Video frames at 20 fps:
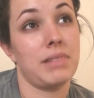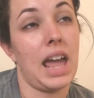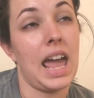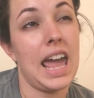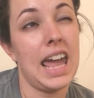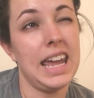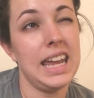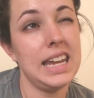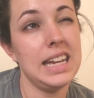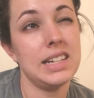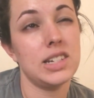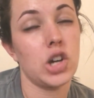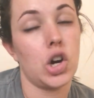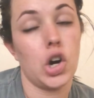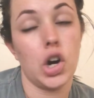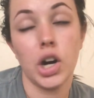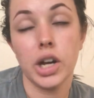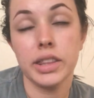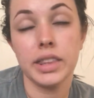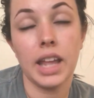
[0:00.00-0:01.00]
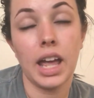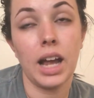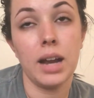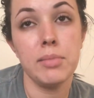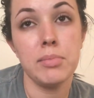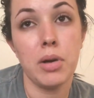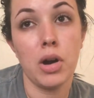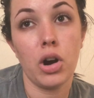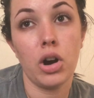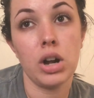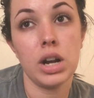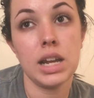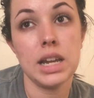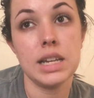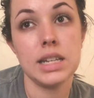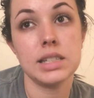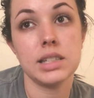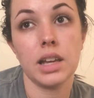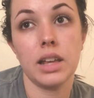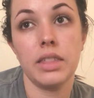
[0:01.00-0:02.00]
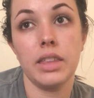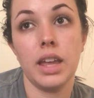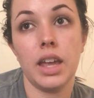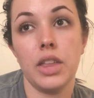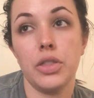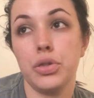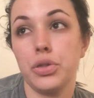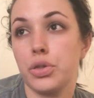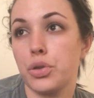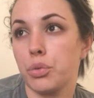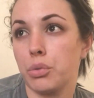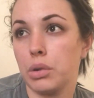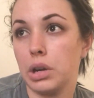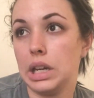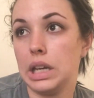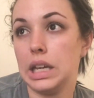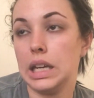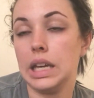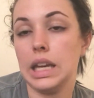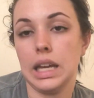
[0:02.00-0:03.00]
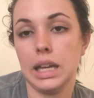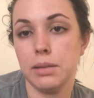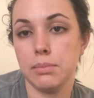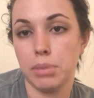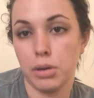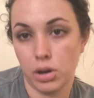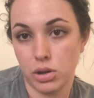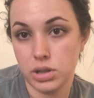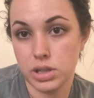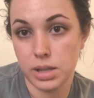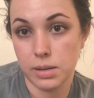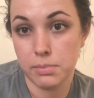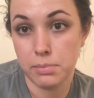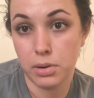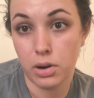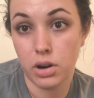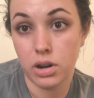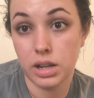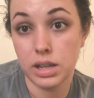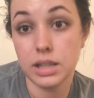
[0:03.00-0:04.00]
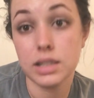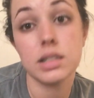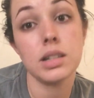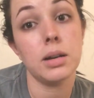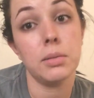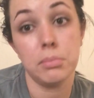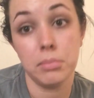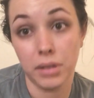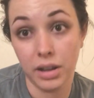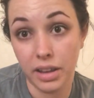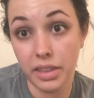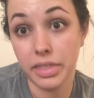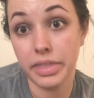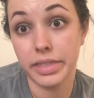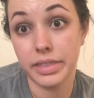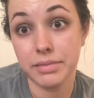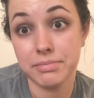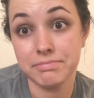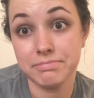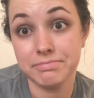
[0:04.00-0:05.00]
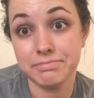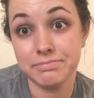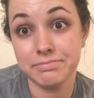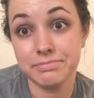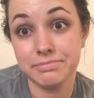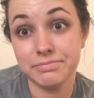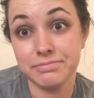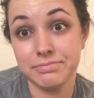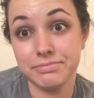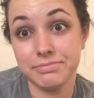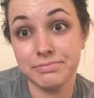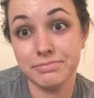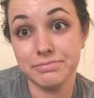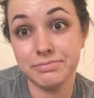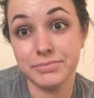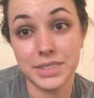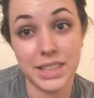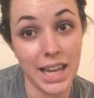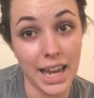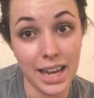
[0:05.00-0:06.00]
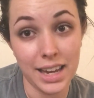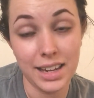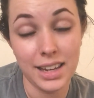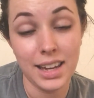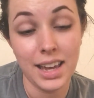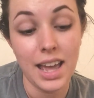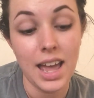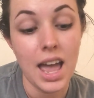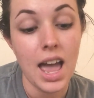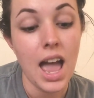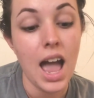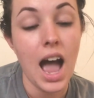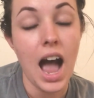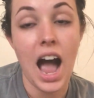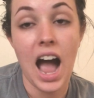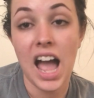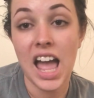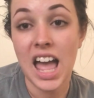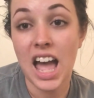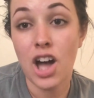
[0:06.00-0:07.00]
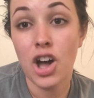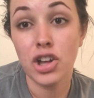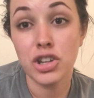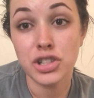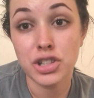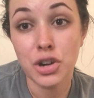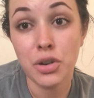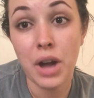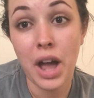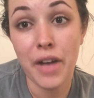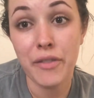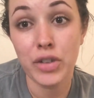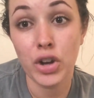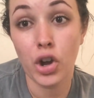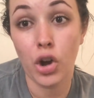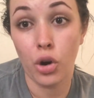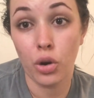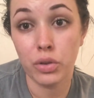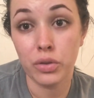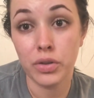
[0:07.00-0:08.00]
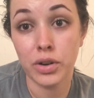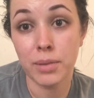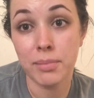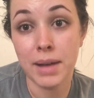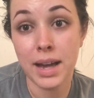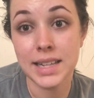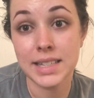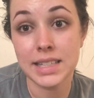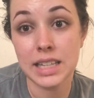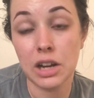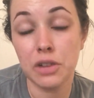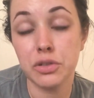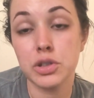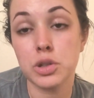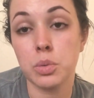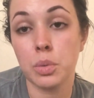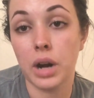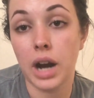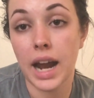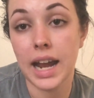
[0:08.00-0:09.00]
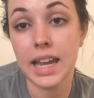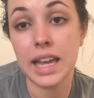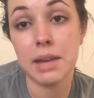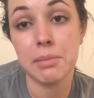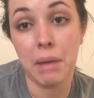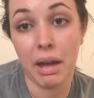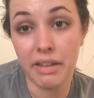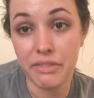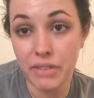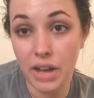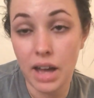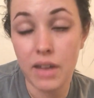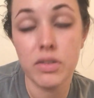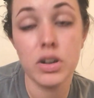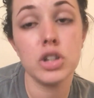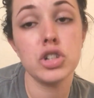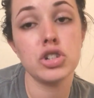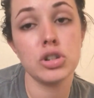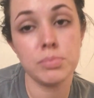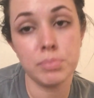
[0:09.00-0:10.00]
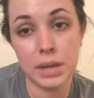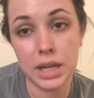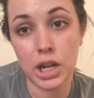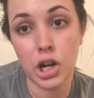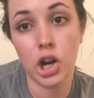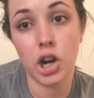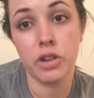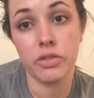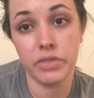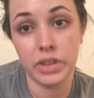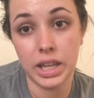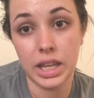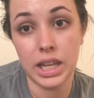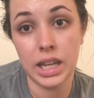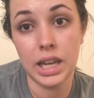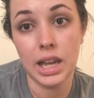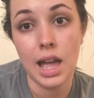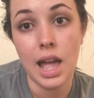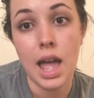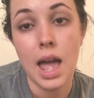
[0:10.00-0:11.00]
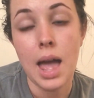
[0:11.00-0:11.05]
8 online parties, and then 3 in-person parties a month, okay? I also have a goal for myself to where I get my 500 PRV